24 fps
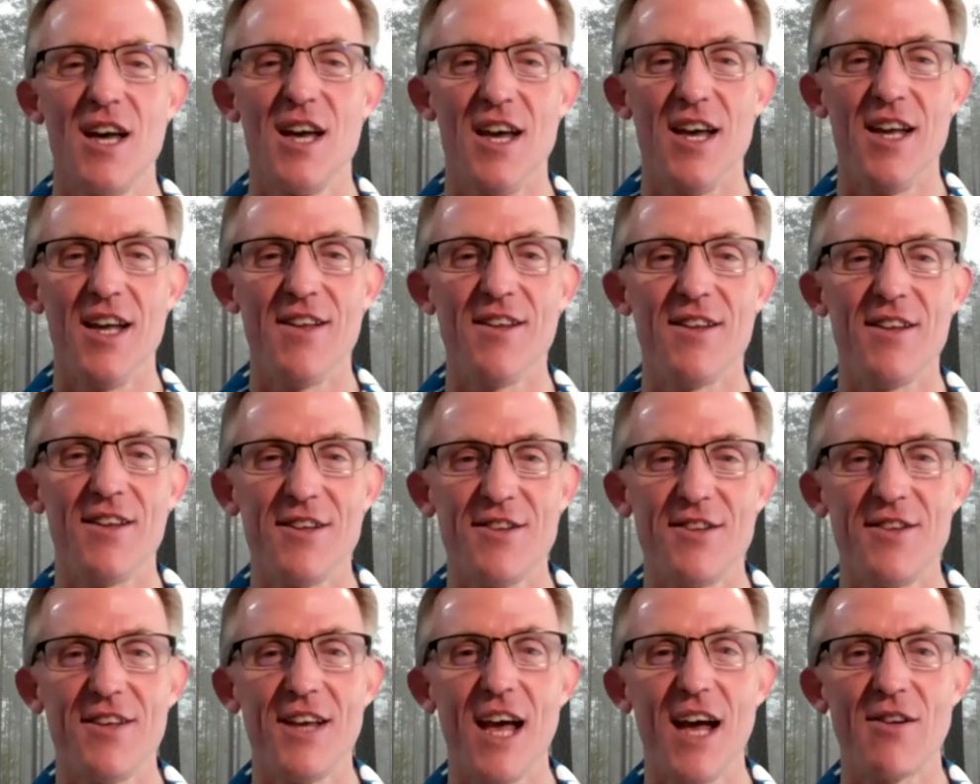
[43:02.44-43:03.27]
in
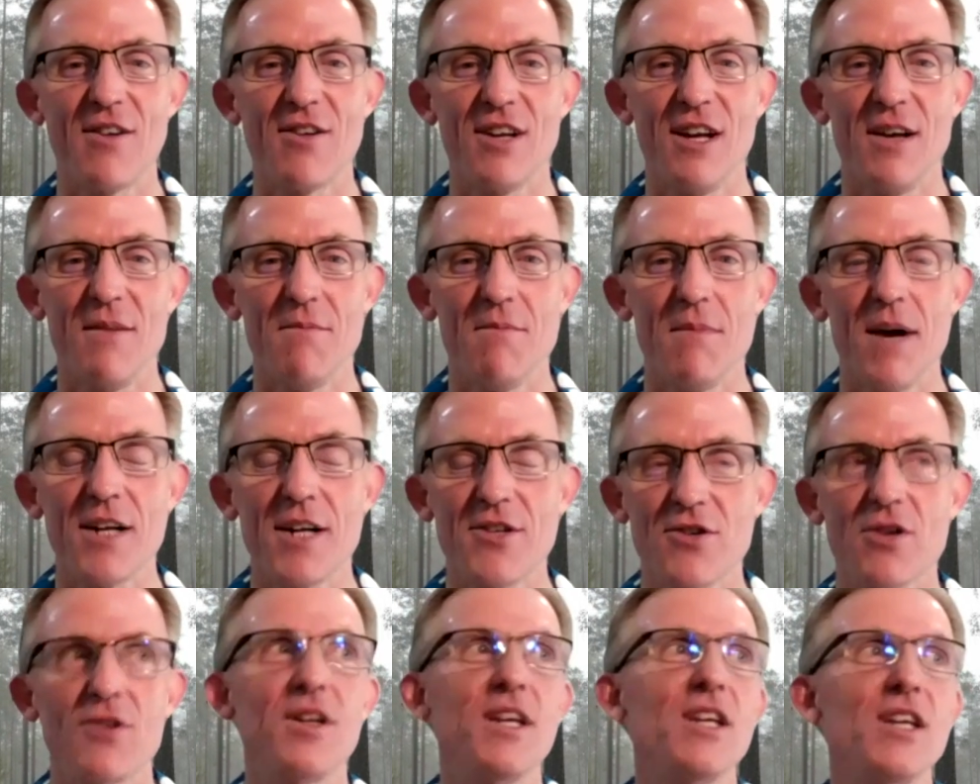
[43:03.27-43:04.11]

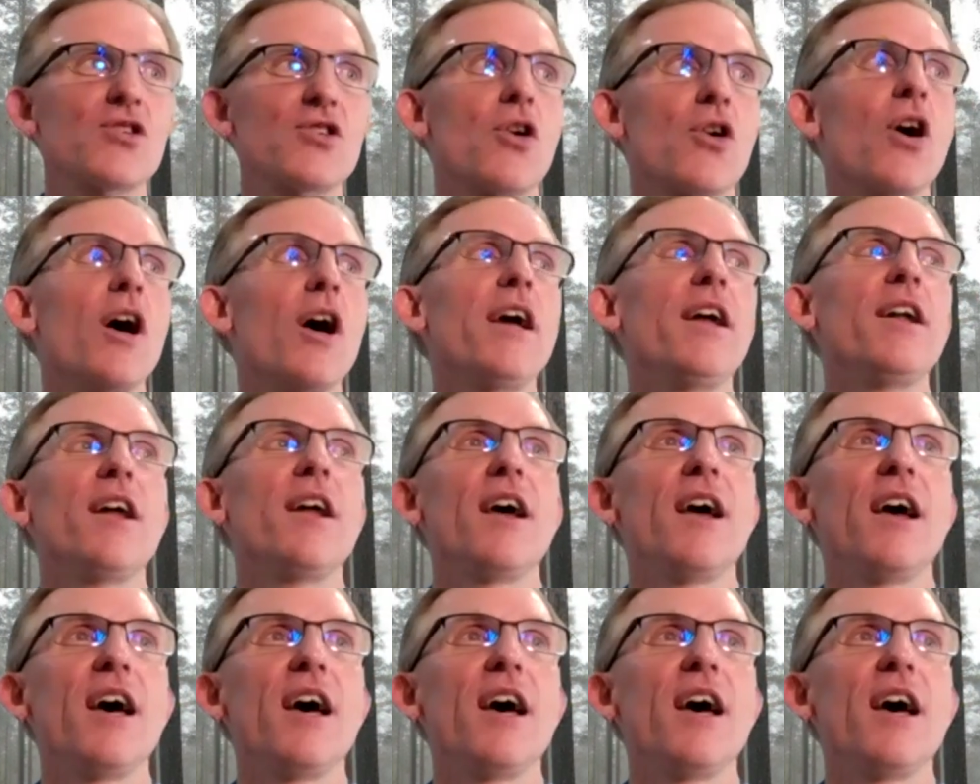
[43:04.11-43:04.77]
Metro Detroit.